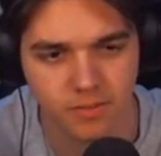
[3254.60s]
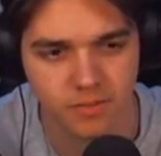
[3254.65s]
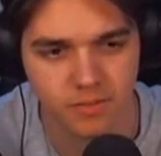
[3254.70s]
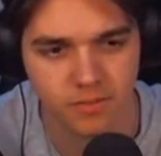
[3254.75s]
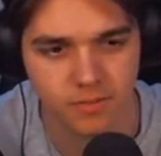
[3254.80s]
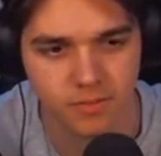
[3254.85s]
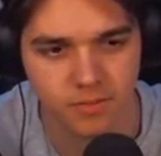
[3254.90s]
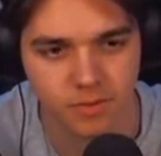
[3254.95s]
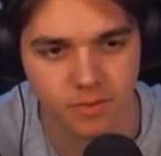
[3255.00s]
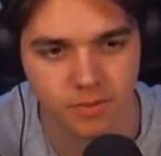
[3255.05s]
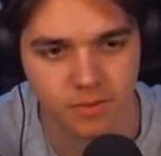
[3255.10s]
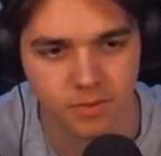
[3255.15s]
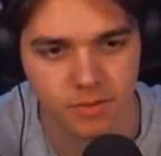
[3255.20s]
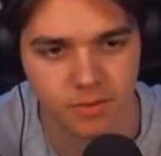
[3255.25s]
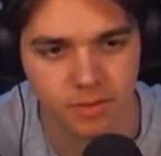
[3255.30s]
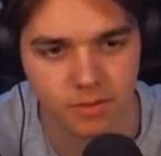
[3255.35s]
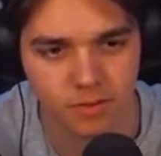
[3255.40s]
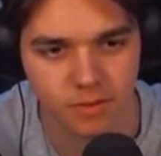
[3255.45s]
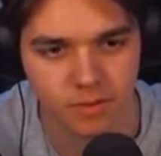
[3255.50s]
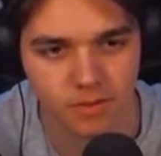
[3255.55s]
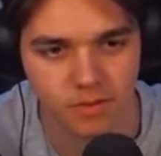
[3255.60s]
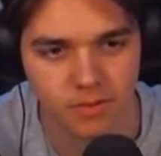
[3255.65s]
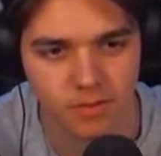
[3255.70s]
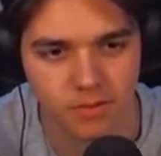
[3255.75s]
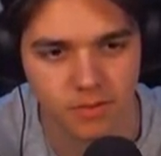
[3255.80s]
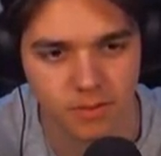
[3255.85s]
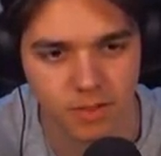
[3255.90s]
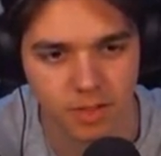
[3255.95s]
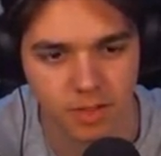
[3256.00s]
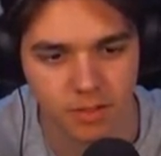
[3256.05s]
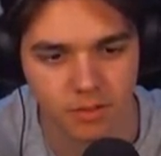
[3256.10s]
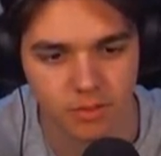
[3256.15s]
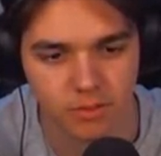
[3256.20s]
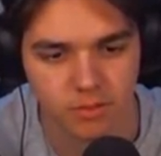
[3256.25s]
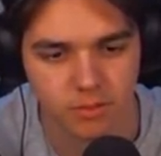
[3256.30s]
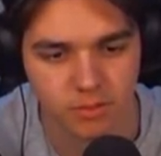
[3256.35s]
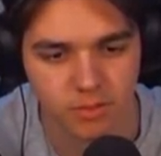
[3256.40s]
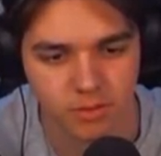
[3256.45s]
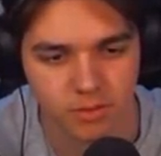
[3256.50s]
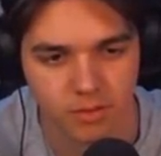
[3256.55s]
I don't like you. Oh,
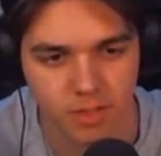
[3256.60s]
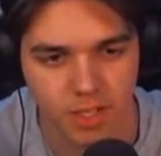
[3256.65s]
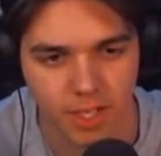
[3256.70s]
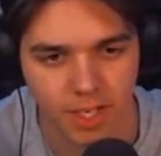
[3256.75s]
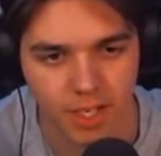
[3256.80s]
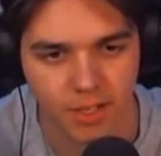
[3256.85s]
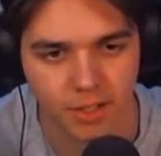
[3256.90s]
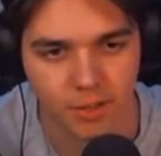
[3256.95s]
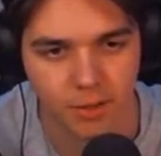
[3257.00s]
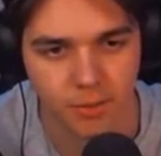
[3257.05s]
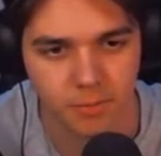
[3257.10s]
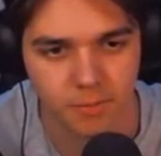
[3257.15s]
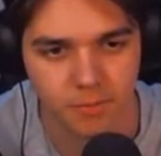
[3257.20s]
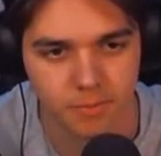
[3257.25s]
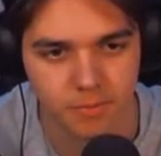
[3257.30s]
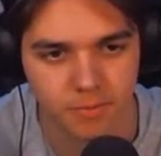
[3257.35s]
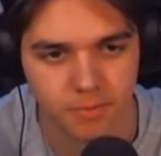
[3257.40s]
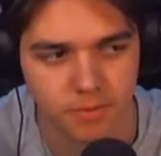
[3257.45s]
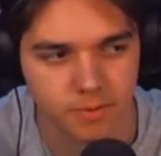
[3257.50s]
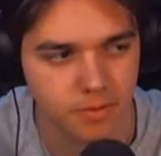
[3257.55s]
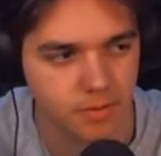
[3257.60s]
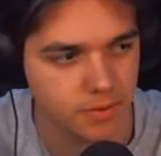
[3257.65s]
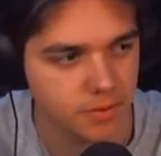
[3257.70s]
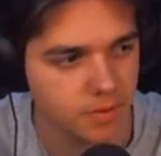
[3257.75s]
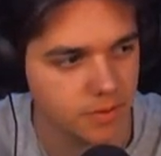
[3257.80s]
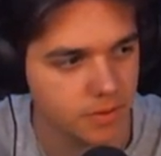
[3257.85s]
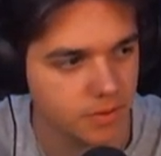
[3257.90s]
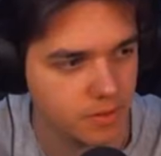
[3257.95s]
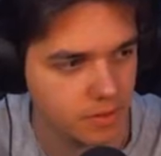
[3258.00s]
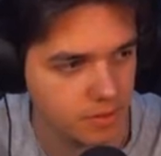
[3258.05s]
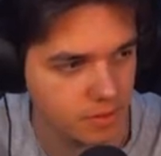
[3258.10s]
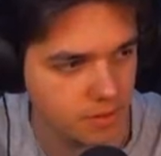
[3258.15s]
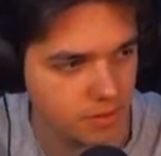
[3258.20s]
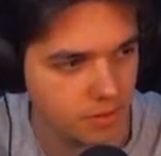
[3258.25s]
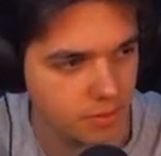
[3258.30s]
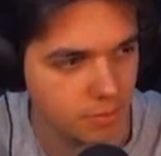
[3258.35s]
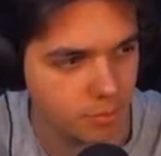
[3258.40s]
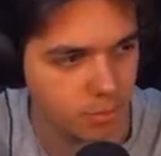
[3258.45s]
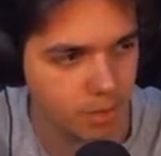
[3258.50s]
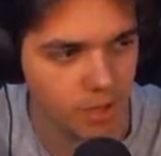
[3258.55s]
I hate you. I'm so hate filled right now. I'm
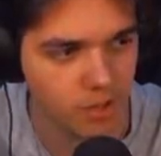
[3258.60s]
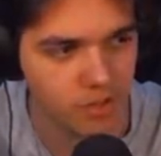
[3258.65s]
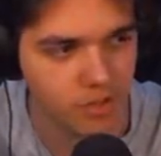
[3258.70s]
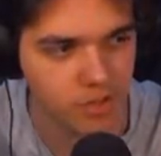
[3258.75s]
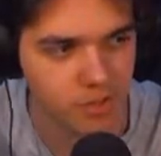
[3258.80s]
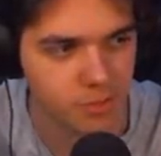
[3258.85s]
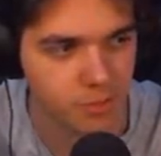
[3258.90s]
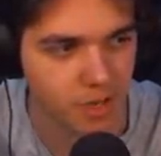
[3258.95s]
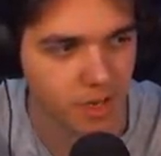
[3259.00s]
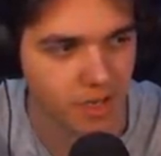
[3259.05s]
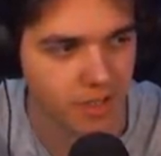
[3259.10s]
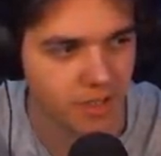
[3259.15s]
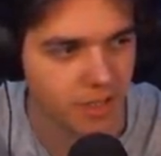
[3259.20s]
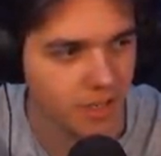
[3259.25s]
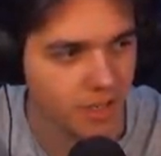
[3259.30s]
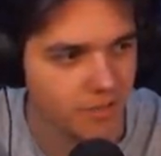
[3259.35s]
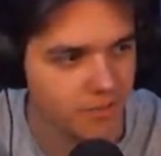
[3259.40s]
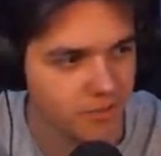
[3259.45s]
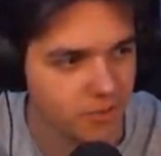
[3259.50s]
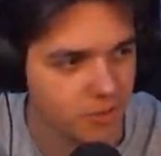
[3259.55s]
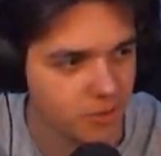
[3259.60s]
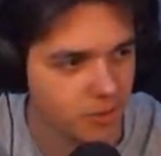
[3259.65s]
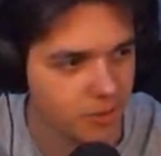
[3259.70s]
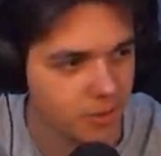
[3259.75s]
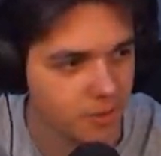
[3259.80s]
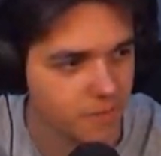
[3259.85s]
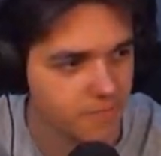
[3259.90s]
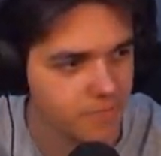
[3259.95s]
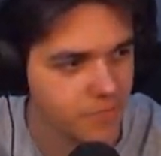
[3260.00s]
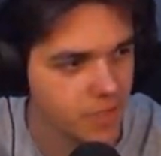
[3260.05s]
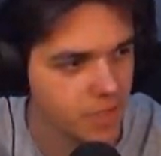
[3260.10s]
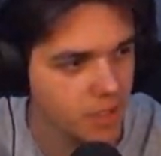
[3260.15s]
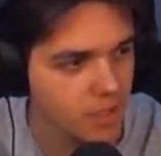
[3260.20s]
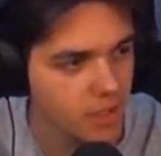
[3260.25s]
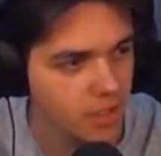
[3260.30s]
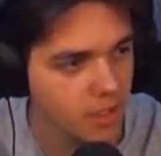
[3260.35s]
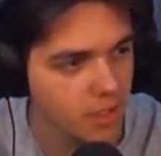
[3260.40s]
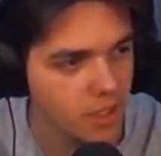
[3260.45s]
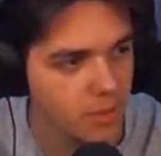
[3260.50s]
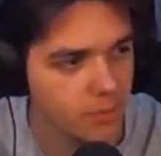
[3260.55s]
so Boss is my right line now. for real.
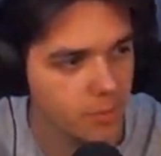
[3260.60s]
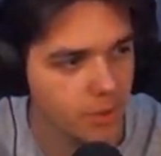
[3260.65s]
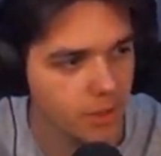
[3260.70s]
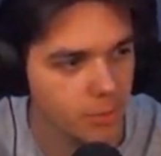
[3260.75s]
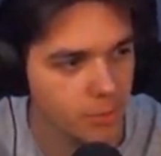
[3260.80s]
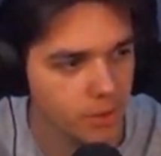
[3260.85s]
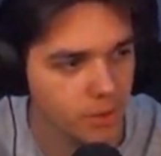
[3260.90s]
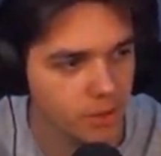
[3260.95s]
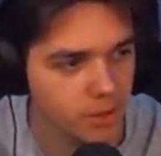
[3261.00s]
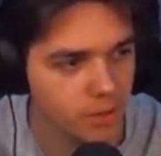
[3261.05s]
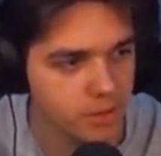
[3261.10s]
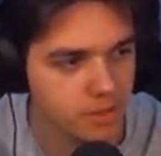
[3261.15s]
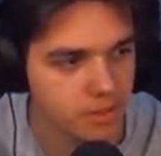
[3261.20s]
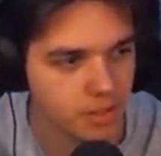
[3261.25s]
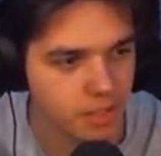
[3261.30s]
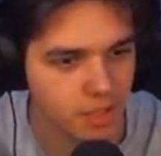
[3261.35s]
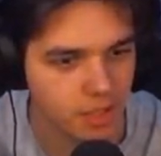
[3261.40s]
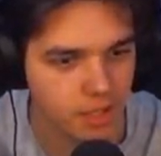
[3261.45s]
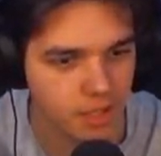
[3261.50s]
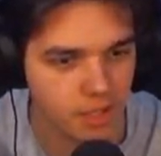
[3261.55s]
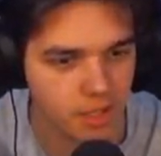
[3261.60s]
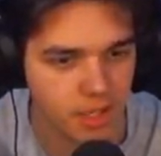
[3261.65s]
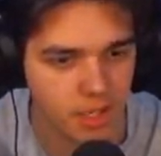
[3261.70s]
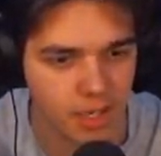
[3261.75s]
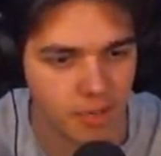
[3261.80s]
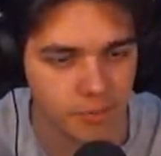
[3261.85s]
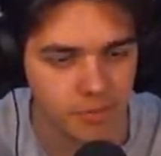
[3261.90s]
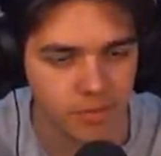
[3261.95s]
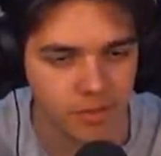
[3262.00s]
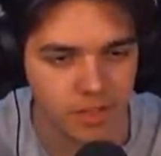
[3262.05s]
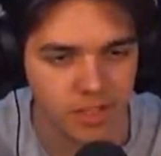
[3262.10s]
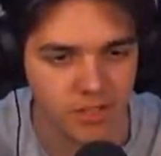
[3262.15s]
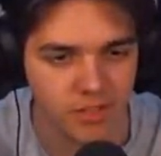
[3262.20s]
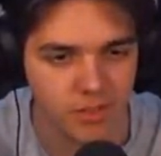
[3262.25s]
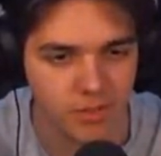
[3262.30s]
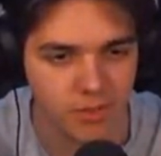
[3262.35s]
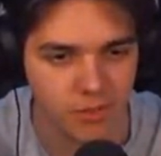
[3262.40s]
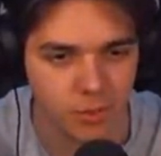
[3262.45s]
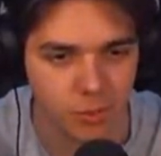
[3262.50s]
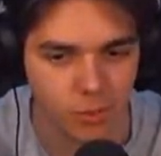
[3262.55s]
Hey Braden, what are you doing today? I'm
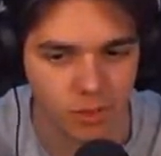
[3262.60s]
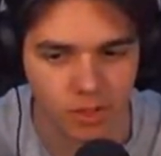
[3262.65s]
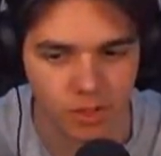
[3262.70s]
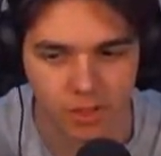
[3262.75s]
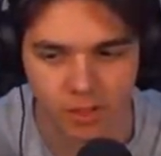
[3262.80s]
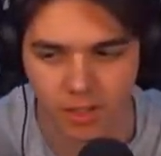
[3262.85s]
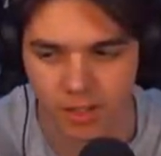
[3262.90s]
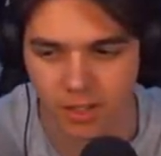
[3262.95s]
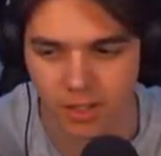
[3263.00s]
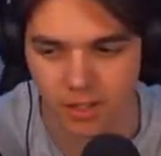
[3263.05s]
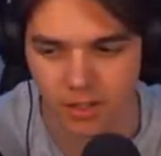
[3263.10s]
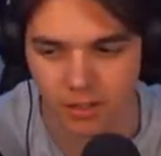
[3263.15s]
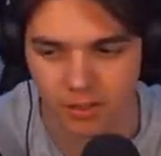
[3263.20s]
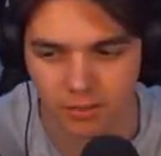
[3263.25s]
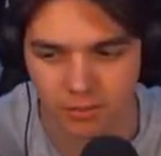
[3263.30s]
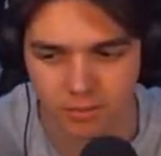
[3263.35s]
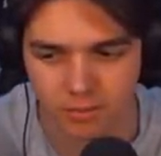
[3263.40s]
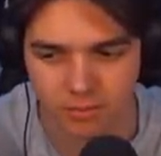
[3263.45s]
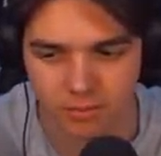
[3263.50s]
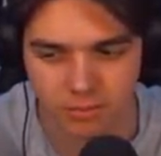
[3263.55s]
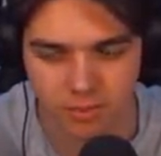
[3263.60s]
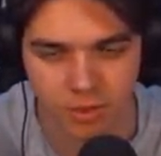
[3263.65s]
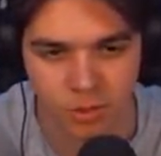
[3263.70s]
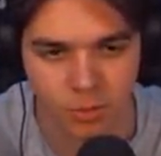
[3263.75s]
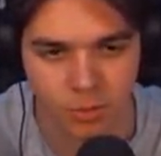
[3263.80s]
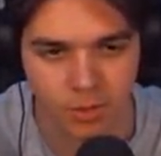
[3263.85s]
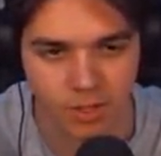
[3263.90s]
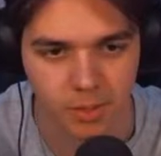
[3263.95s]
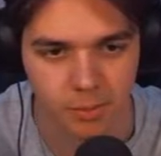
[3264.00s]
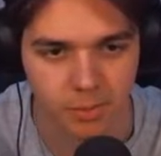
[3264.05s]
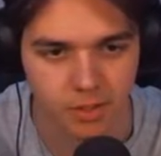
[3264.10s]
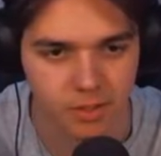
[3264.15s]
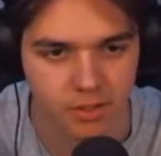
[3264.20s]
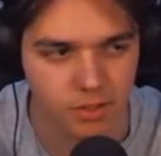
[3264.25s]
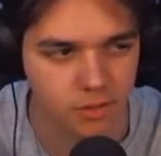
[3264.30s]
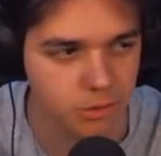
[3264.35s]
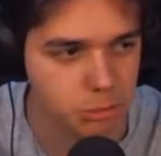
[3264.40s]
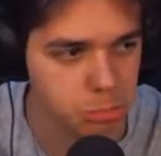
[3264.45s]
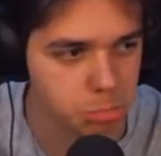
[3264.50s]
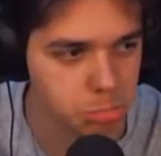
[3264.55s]
leaving for work Go in 20
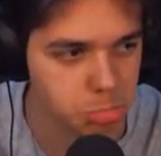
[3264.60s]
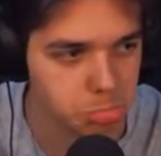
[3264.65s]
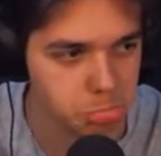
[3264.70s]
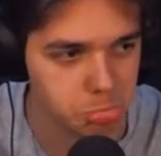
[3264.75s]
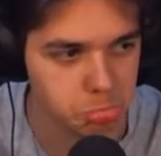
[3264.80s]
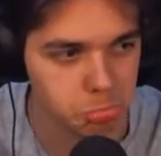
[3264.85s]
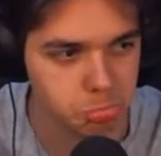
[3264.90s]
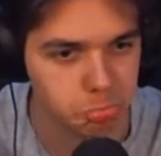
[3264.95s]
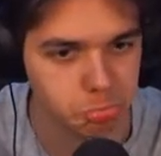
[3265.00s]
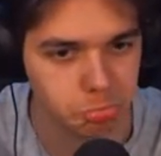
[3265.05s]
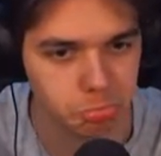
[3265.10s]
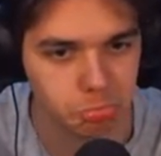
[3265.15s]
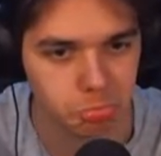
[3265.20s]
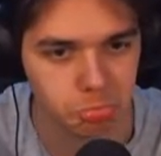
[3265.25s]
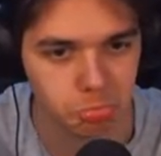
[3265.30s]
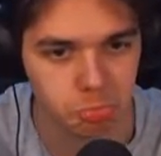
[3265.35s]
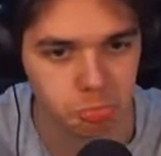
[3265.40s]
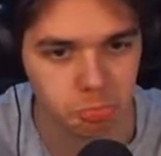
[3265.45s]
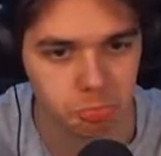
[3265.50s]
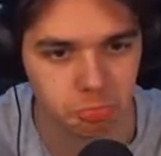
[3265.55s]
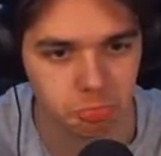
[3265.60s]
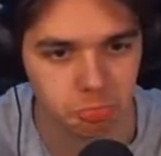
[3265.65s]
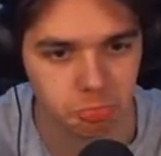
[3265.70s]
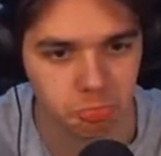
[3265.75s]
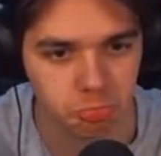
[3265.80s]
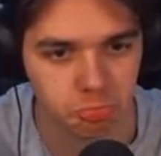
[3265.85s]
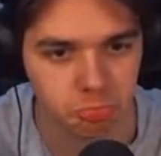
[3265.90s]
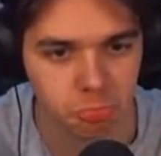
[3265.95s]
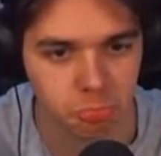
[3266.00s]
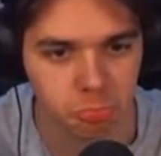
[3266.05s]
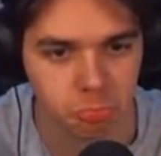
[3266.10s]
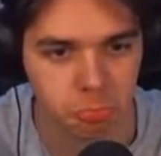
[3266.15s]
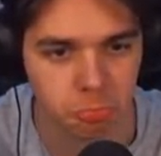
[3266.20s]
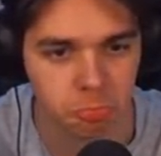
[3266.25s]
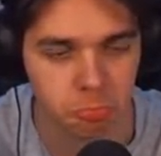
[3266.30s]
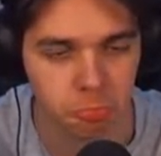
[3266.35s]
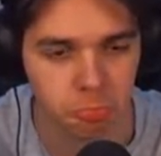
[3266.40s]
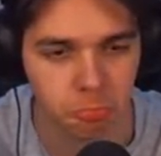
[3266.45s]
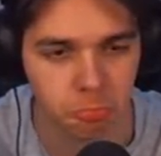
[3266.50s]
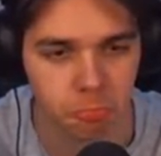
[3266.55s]
minutes. I have a knuckle sandwich with your name
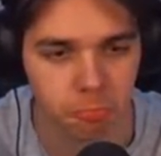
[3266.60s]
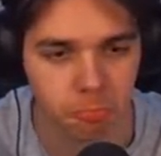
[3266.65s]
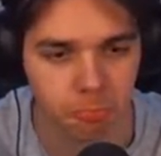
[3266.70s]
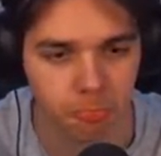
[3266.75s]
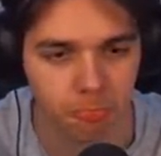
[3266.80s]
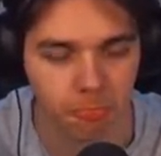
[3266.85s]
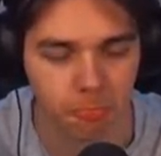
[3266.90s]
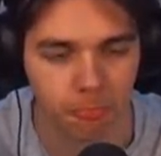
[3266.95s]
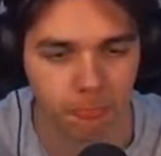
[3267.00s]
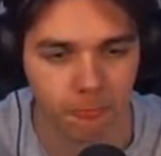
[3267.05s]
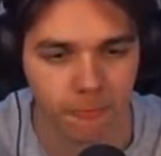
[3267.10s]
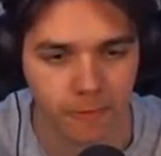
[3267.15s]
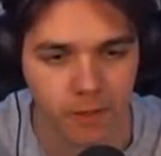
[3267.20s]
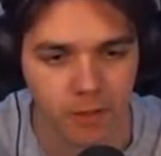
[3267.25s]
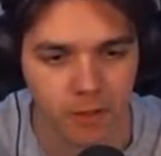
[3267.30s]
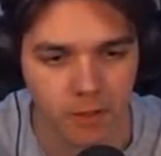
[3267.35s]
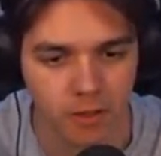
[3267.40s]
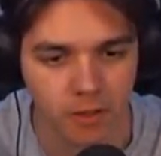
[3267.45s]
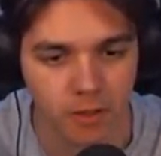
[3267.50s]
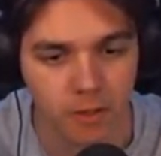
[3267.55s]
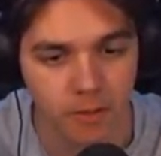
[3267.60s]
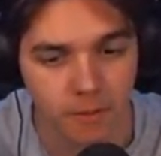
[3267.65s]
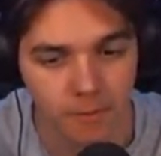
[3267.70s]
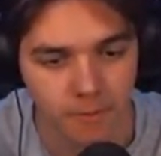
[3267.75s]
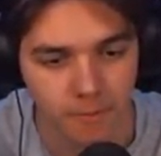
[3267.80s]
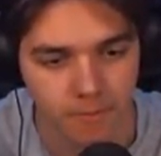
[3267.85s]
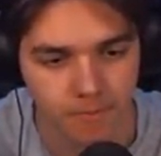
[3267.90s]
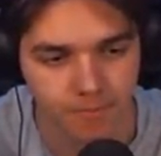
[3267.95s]
on it. Attention.